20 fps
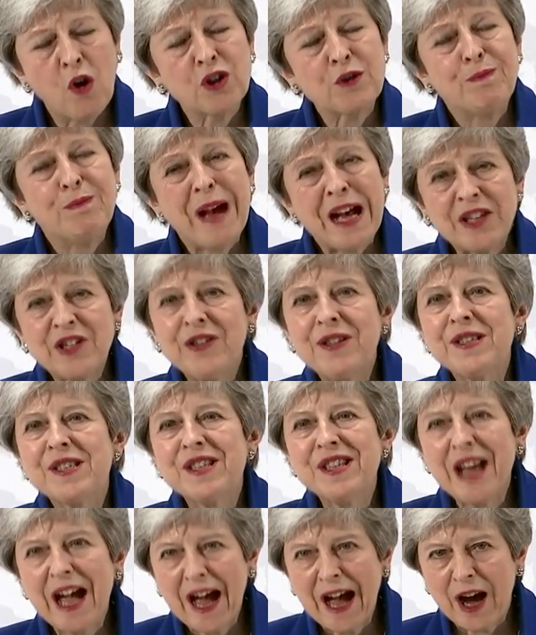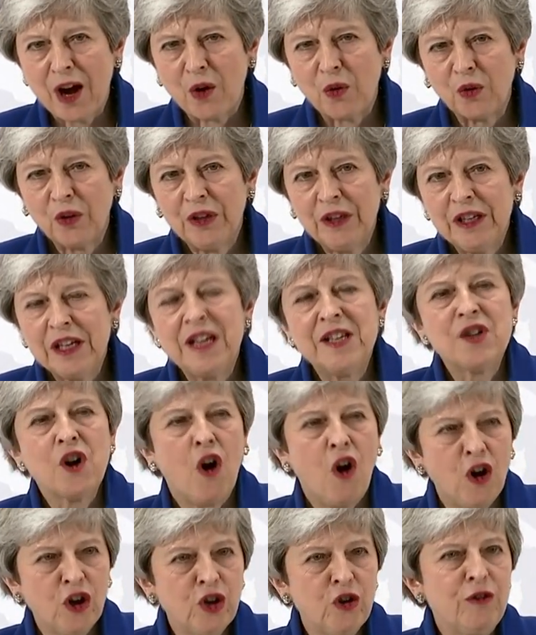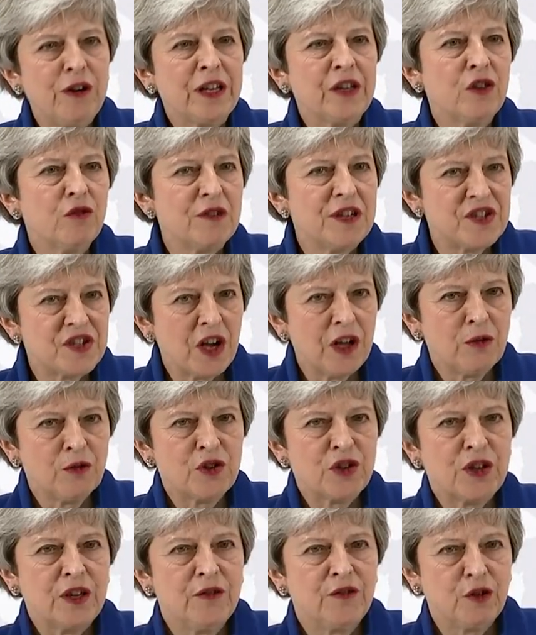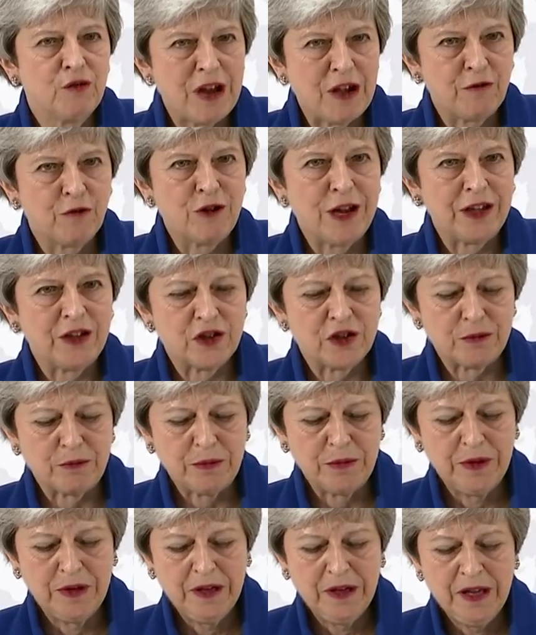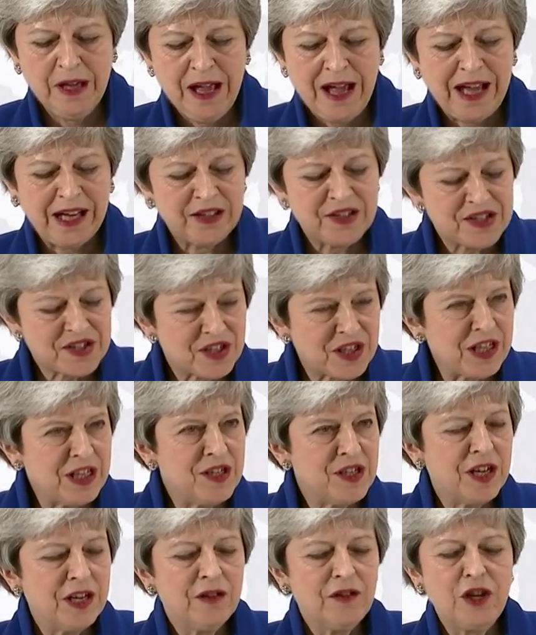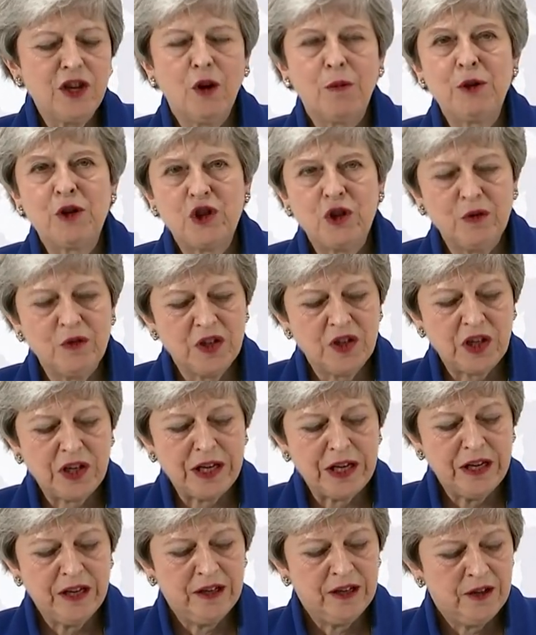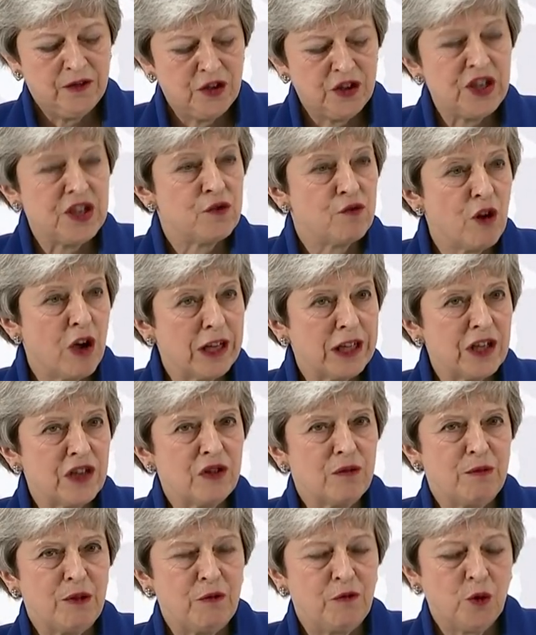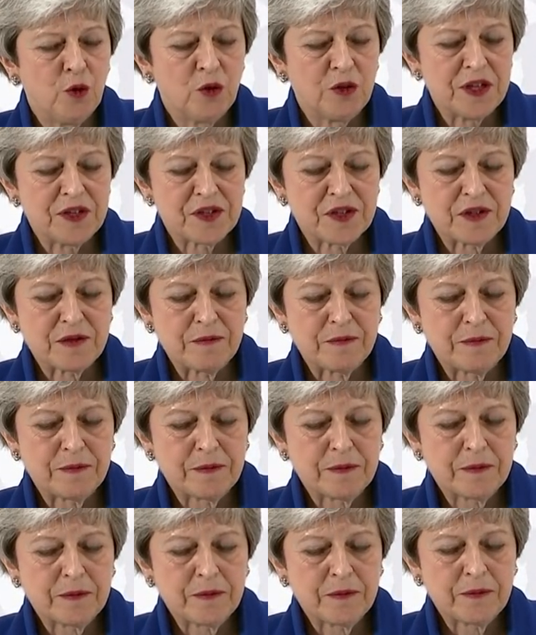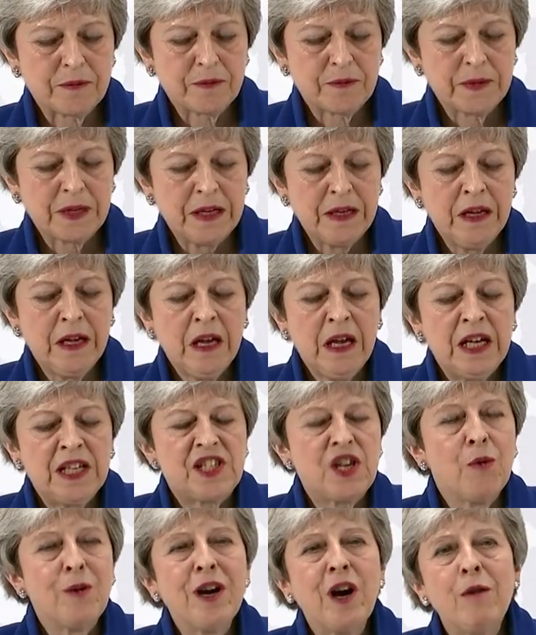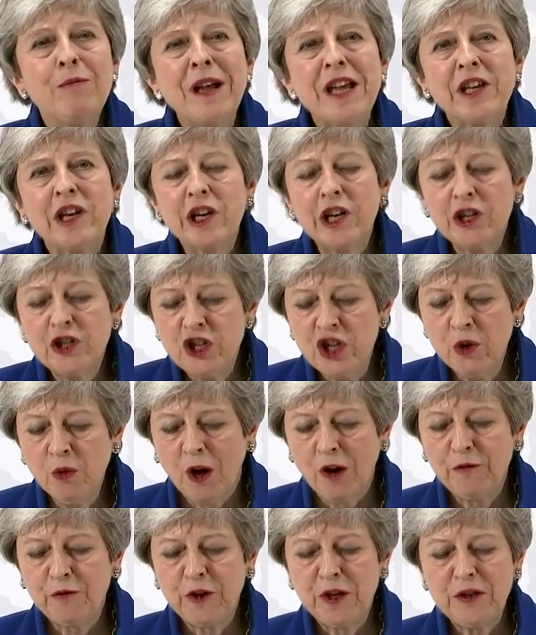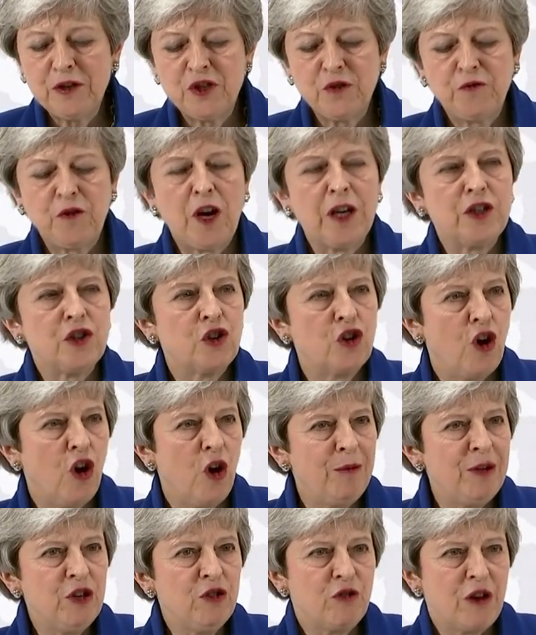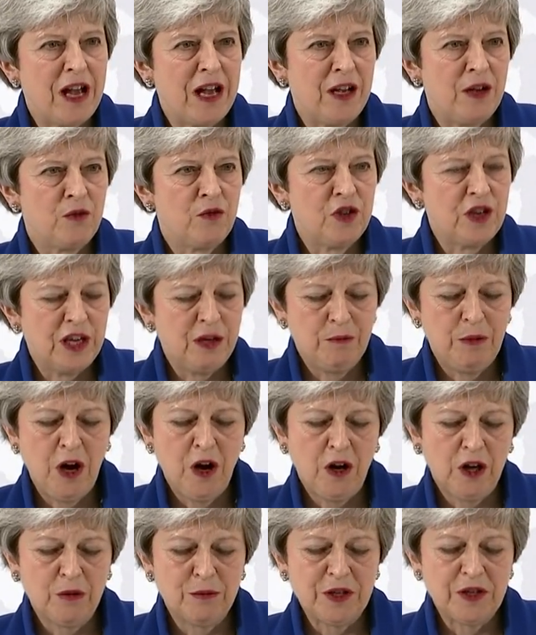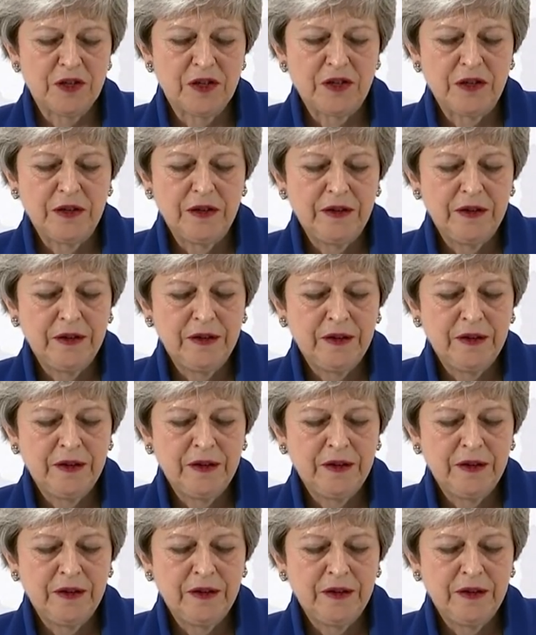What matters now is honouring the result of the referendum and seizing the opportunity that is right before us. So we are making a new offer to find common ground in Parliament.